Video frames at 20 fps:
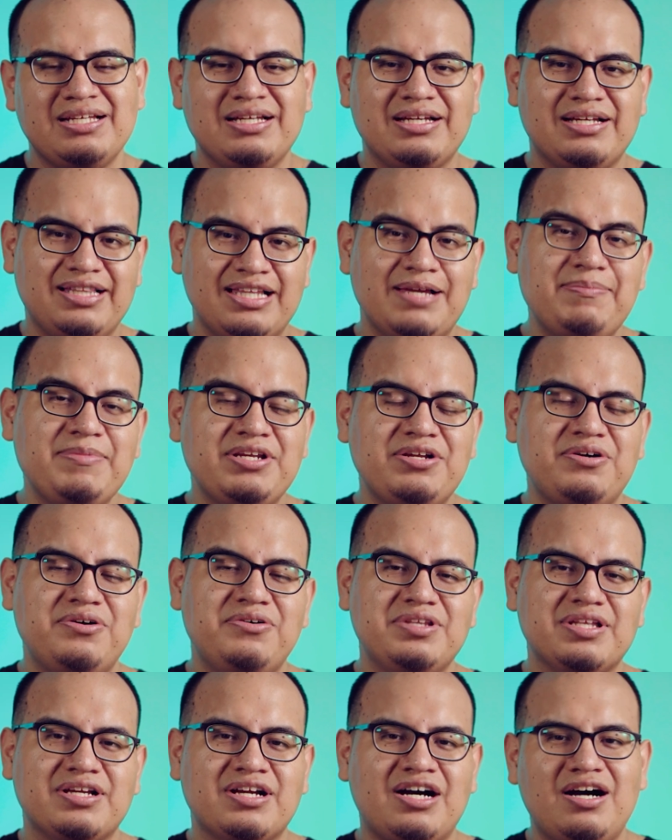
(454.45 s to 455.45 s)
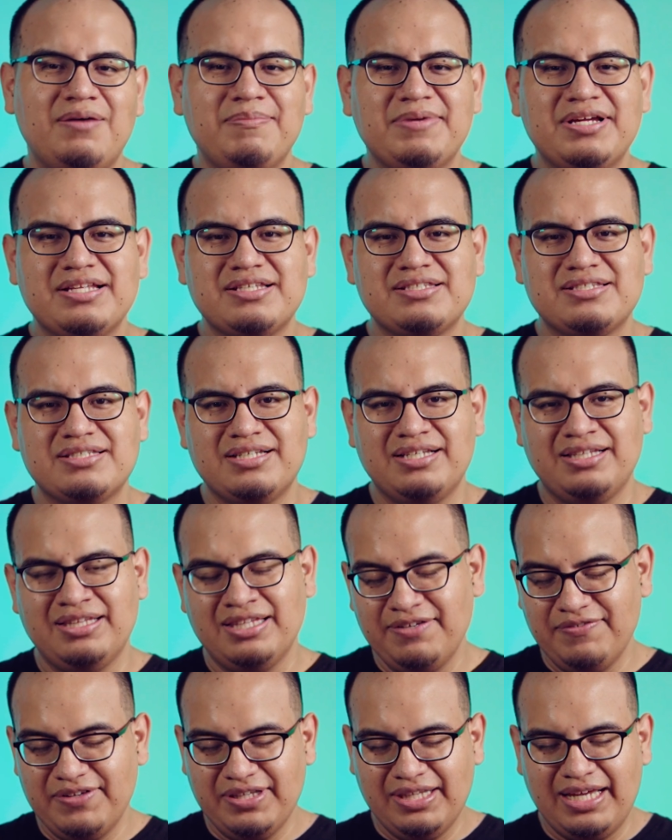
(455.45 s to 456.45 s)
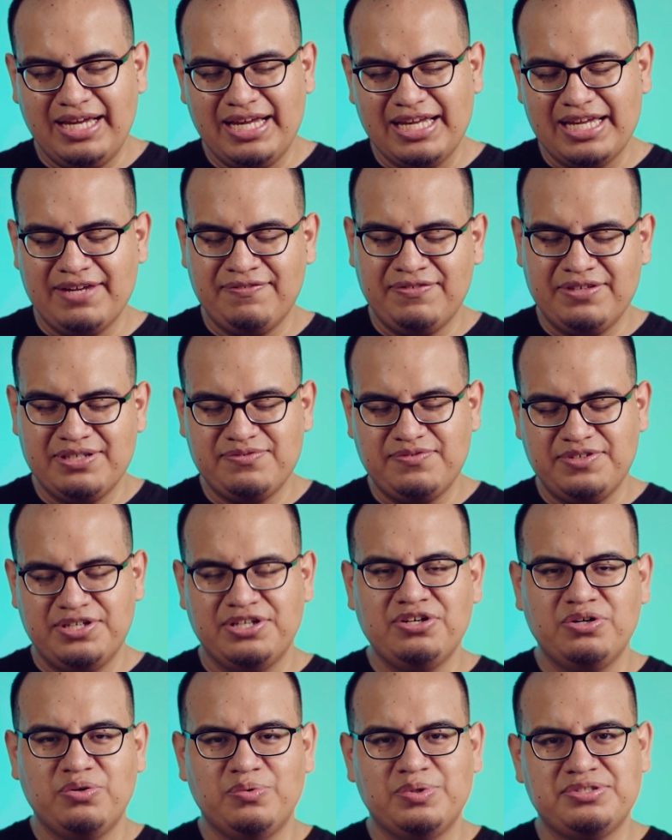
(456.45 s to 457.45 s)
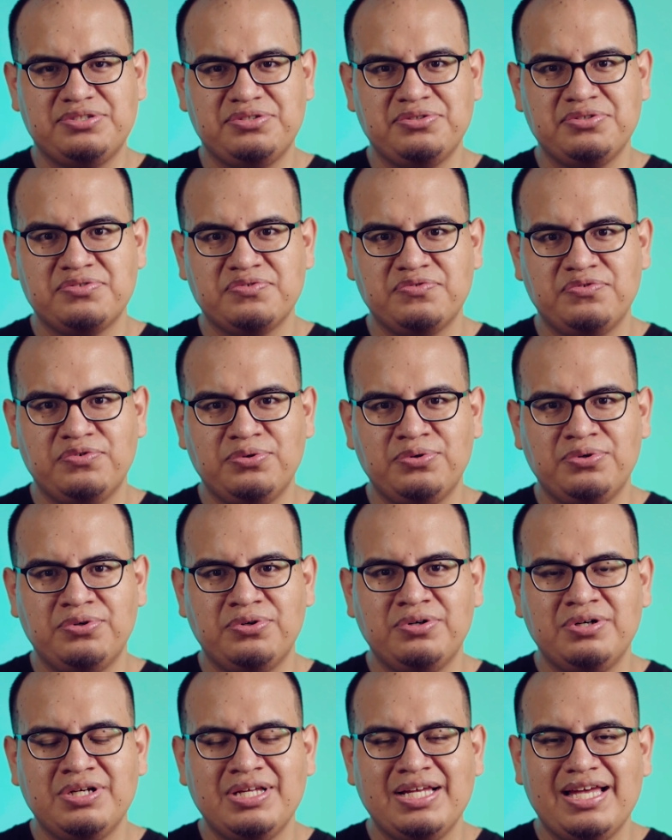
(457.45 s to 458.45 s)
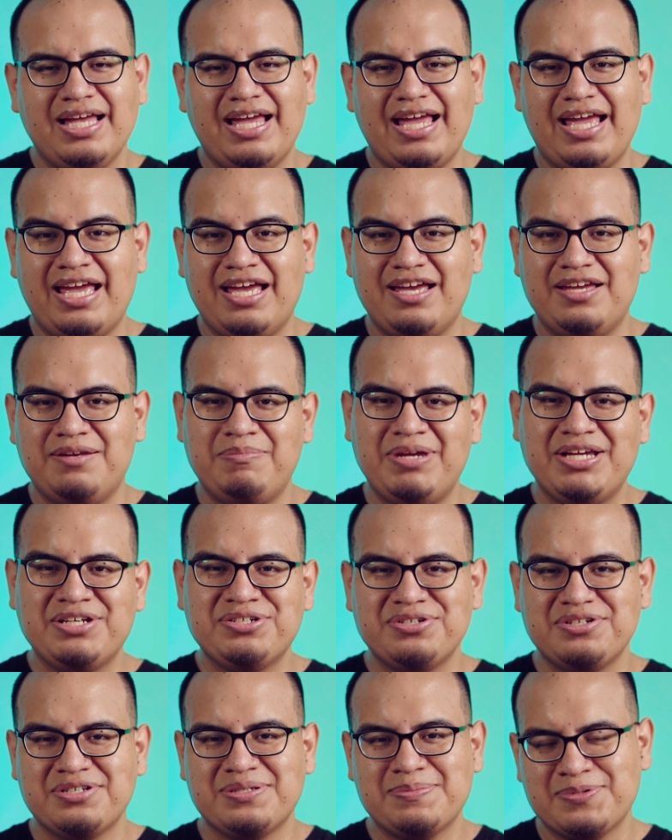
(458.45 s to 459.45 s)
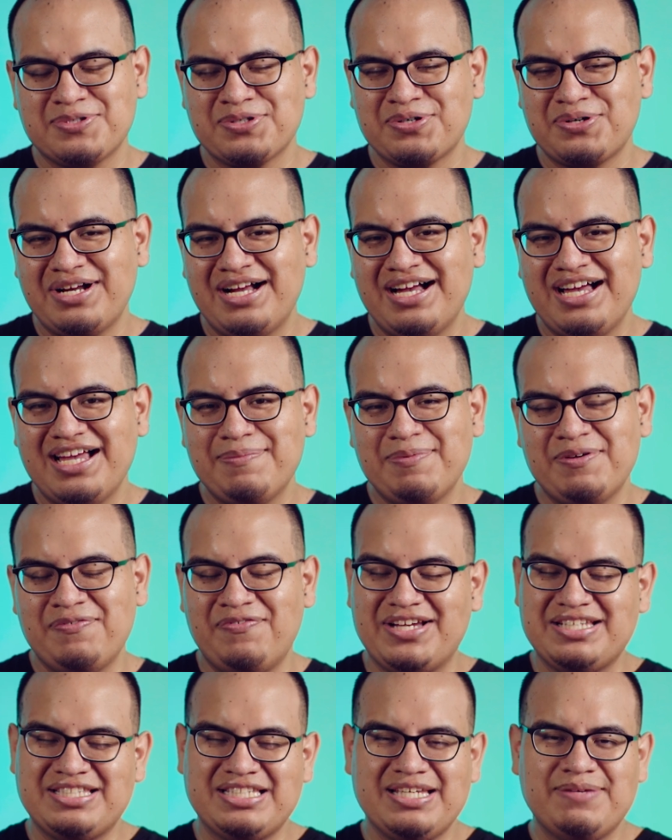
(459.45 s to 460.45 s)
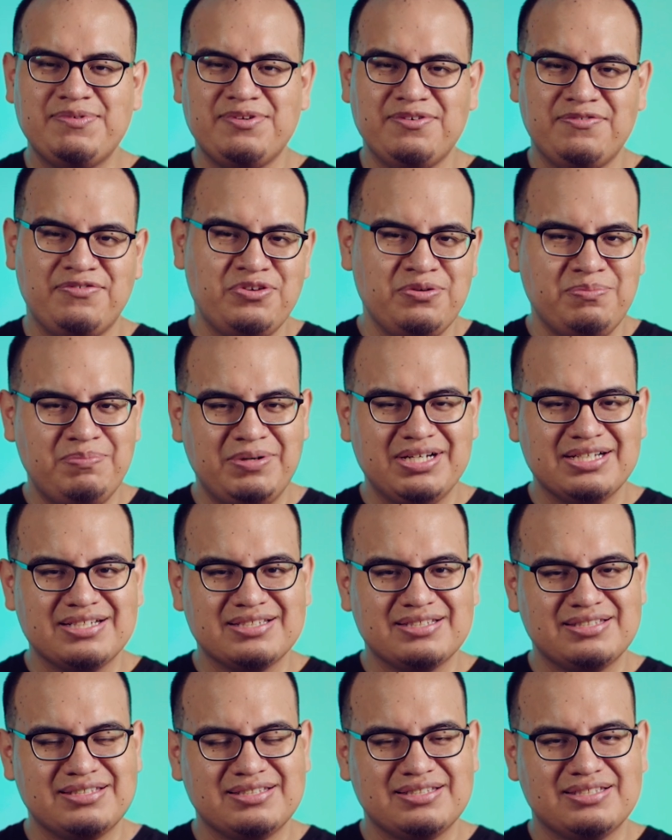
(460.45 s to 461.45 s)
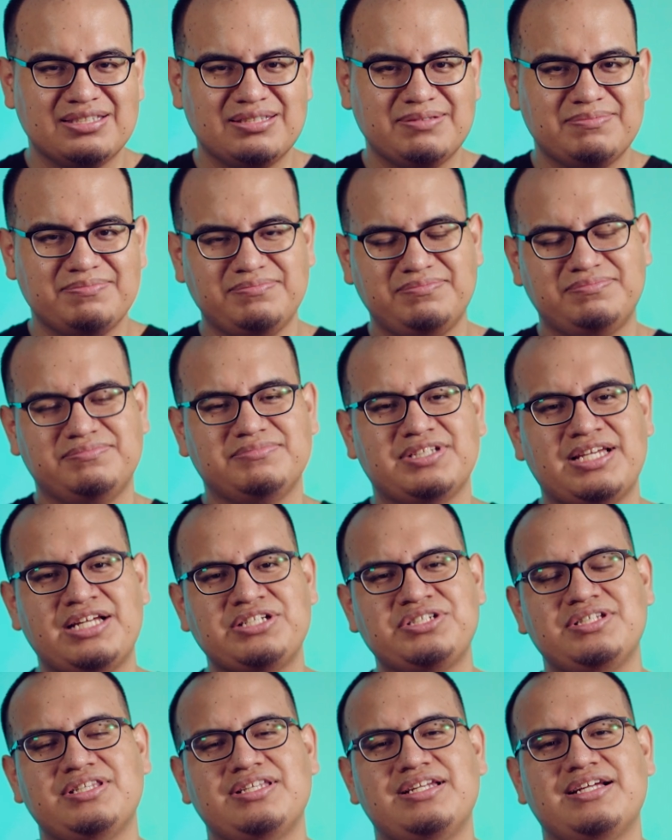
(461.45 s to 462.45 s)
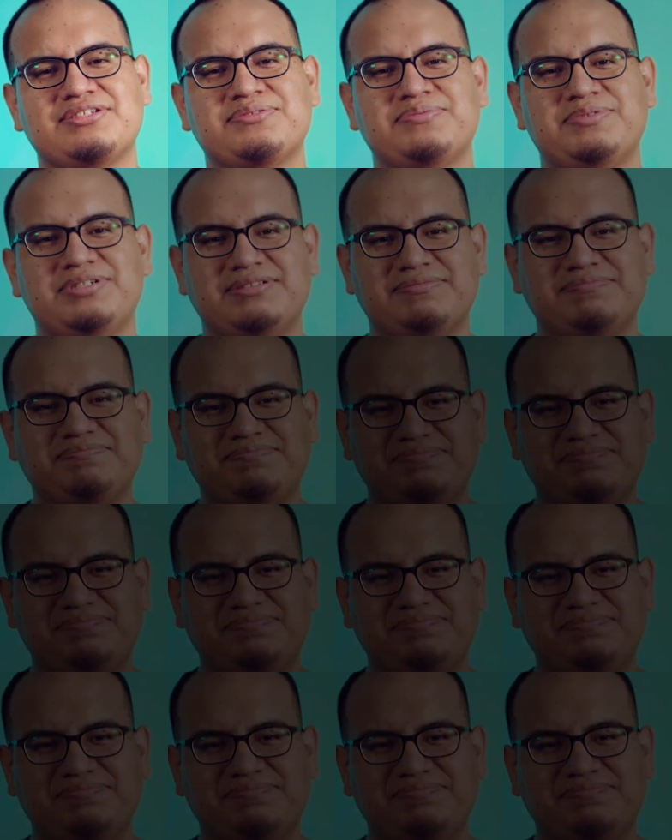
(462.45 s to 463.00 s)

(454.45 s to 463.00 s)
Let me know in the comments, leave a like if this video was useful, and make sure to subscribe if I saved you a few bucks. Catch you on the next one.